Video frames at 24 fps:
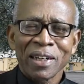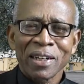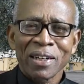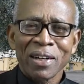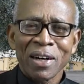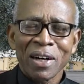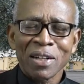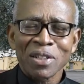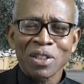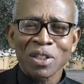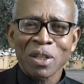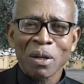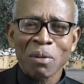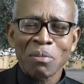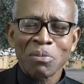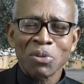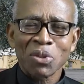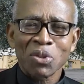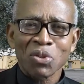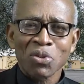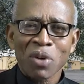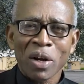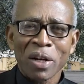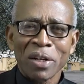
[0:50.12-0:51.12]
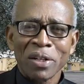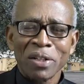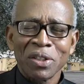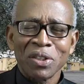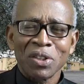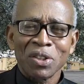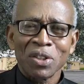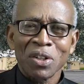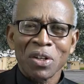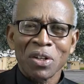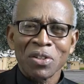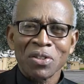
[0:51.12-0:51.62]
customs,
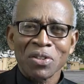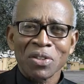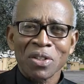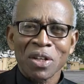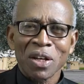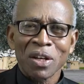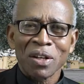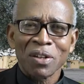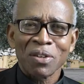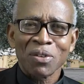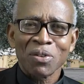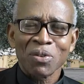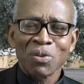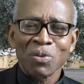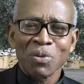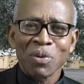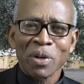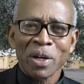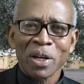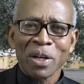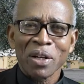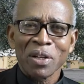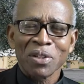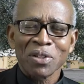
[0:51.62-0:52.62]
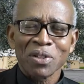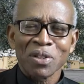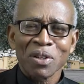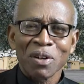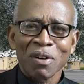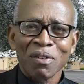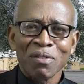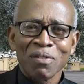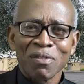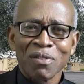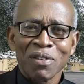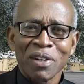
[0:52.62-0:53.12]
traditions, and ways
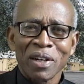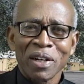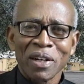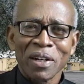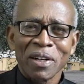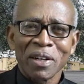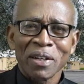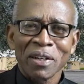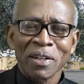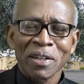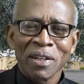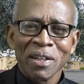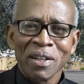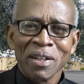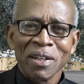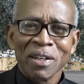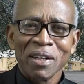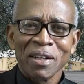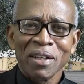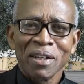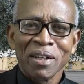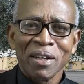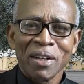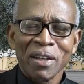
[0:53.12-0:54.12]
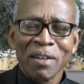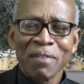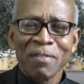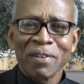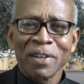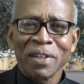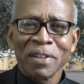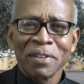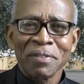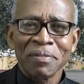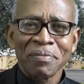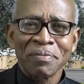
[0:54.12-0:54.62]
of
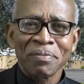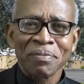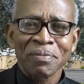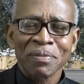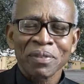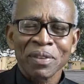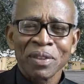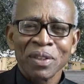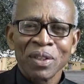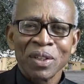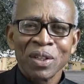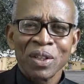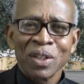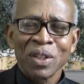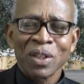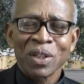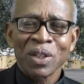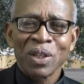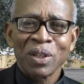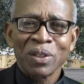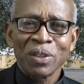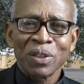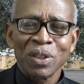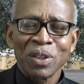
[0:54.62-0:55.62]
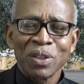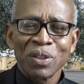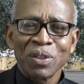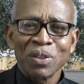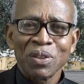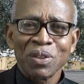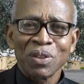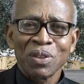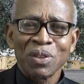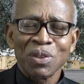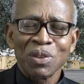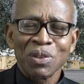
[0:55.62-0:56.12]
living
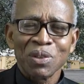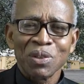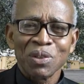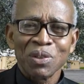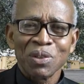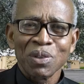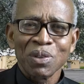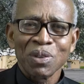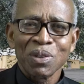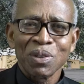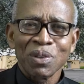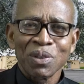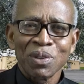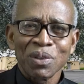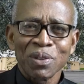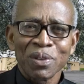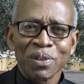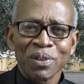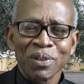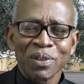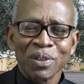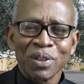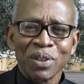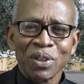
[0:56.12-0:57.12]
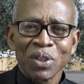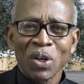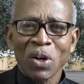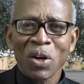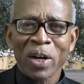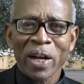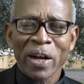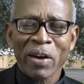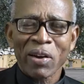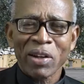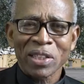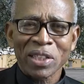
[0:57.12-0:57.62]
continue to
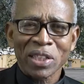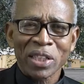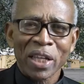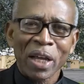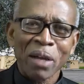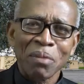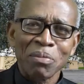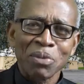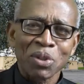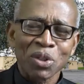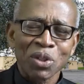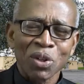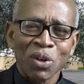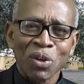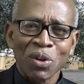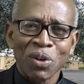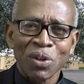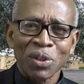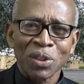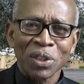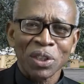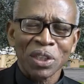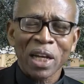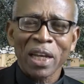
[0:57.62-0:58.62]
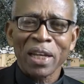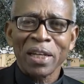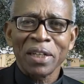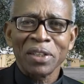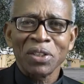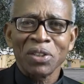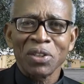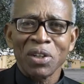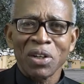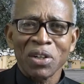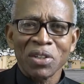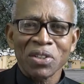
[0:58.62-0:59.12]
dog our steps or
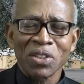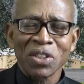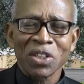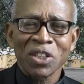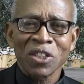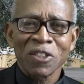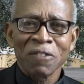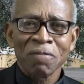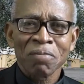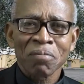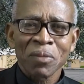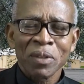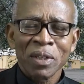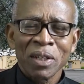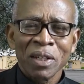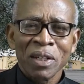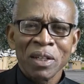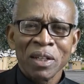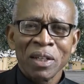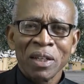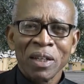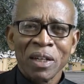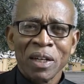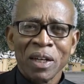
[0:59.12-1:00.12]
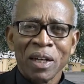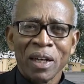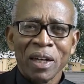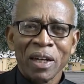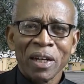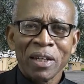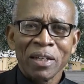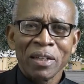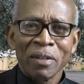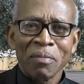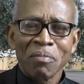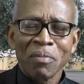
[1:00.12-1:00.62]
challenge us.
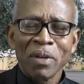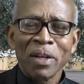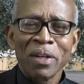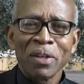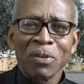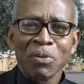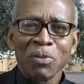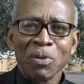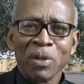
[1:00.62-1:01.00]
And in many